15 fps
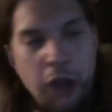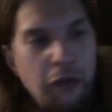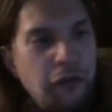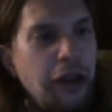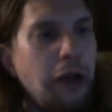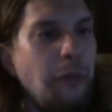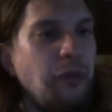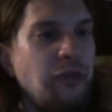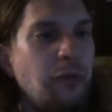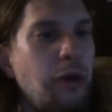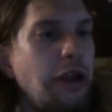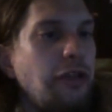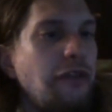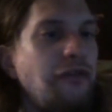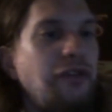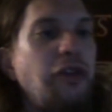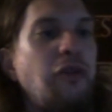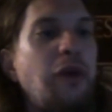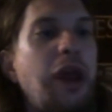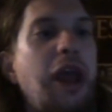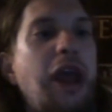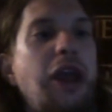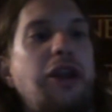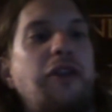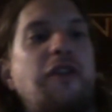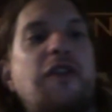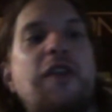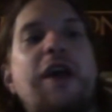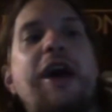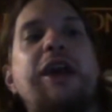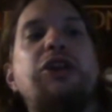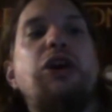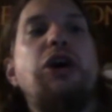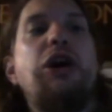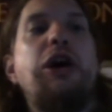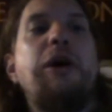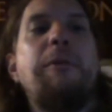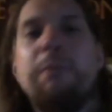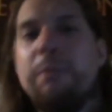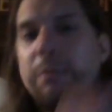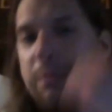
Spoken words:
films, one of the few. And it's like how